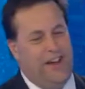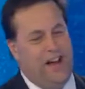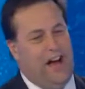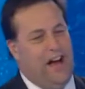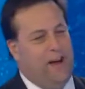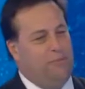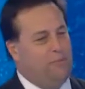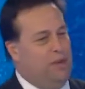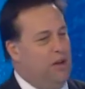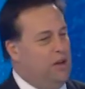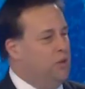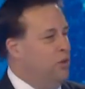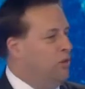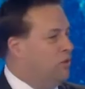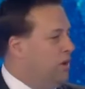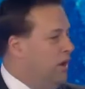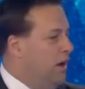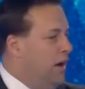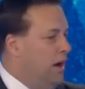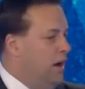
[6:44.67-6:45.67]
Um, no,
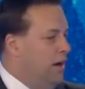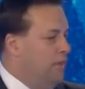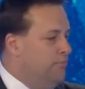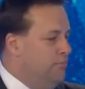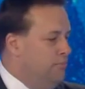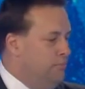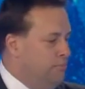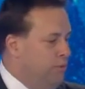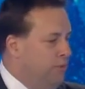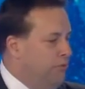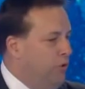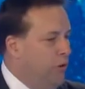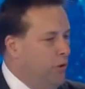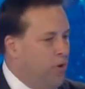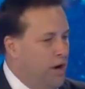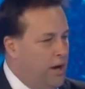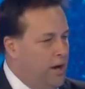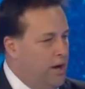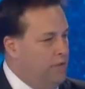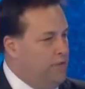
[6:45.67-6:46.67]
look, uh,
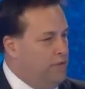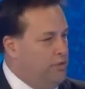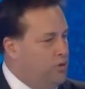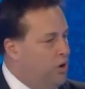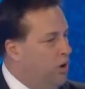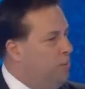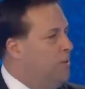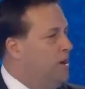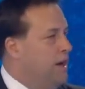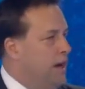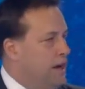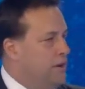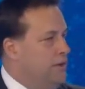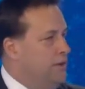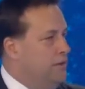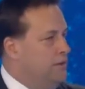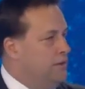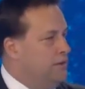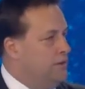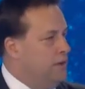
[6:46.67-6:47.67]
before I even
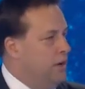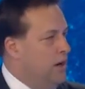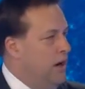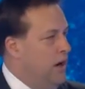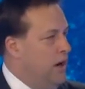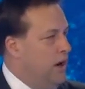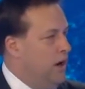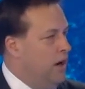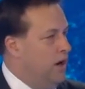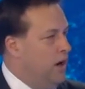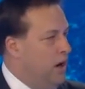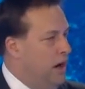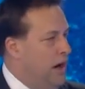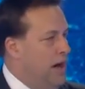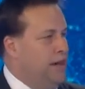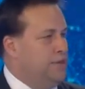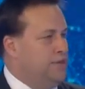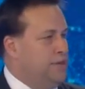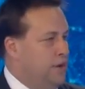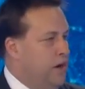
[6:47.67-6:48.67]
nominated, uh, I
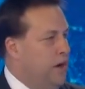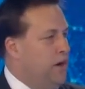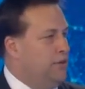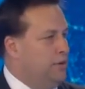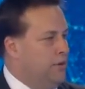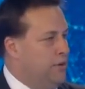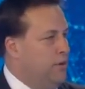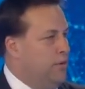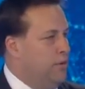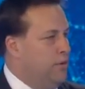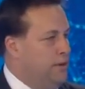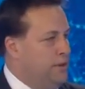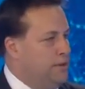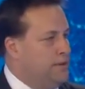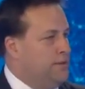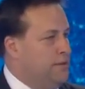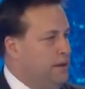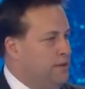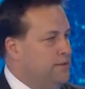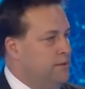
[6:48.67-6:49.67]
had to go through an
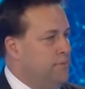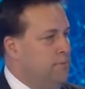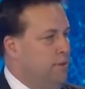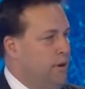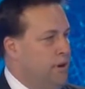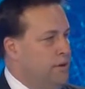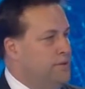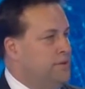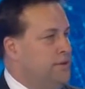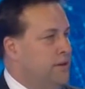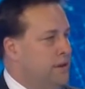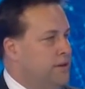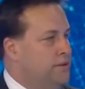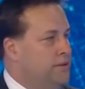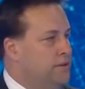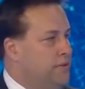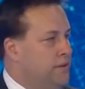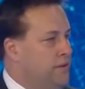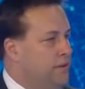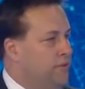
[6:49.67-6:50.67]
extensive
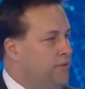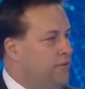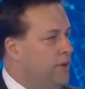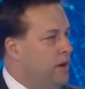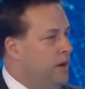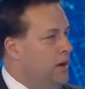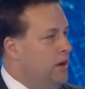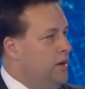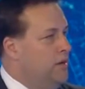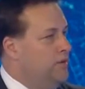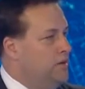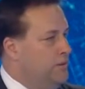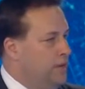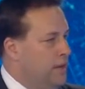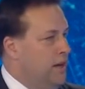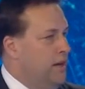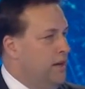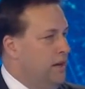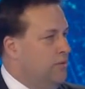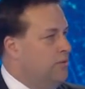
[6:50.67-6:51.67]
process of
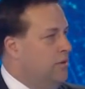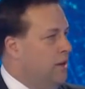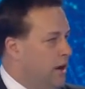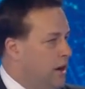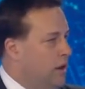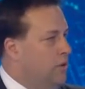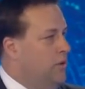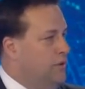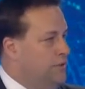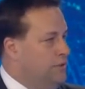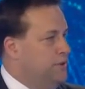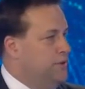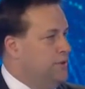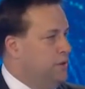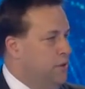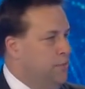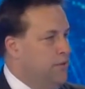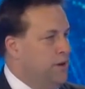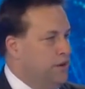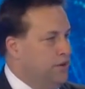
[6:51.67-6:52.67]
seeking, you know, of
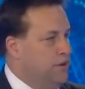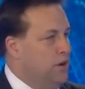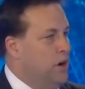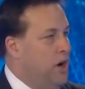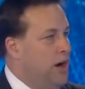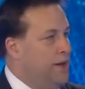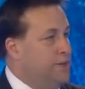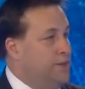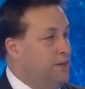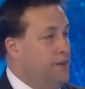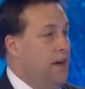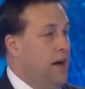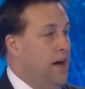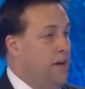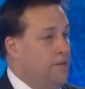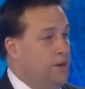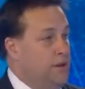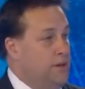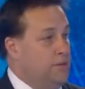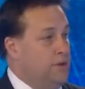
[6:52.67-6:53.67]
determining that I didn't
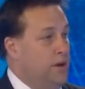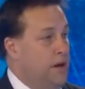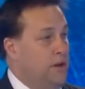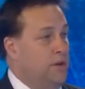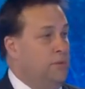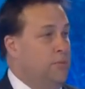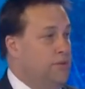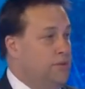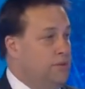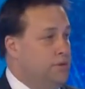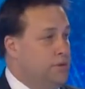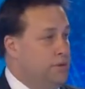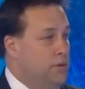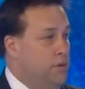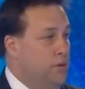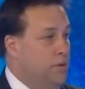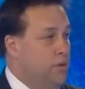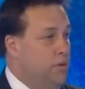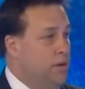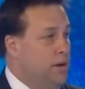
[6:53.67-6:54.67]
have an entitlement entitlement
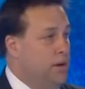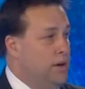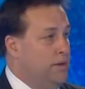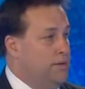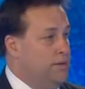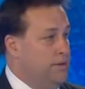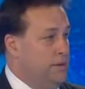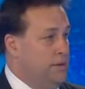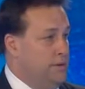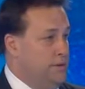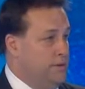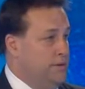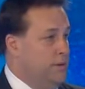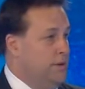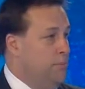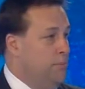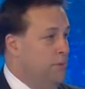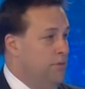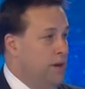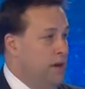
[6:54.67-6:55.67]
to
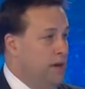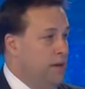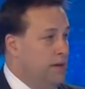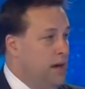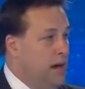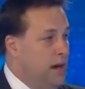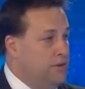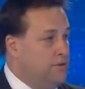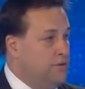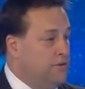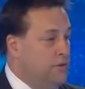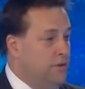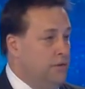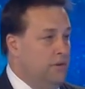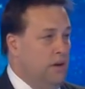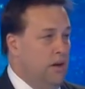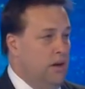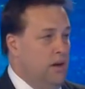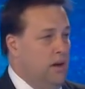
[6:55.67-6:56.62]
citizenship of any nation.